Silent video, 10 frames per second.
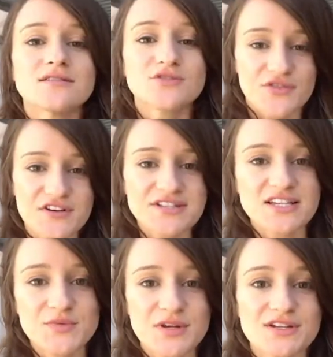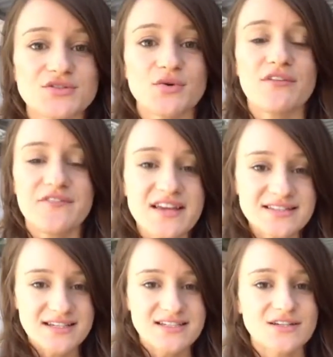So the first test we're gonna do,
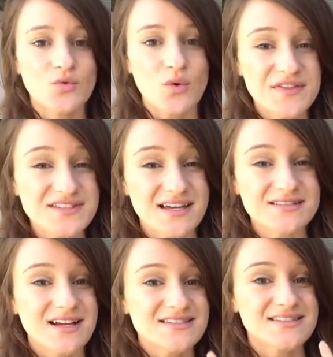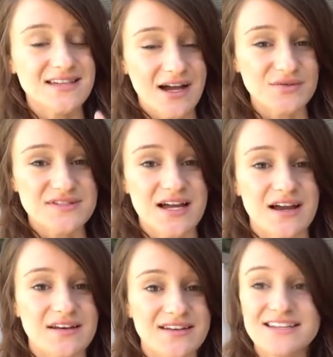Face ID with sunglasses outside.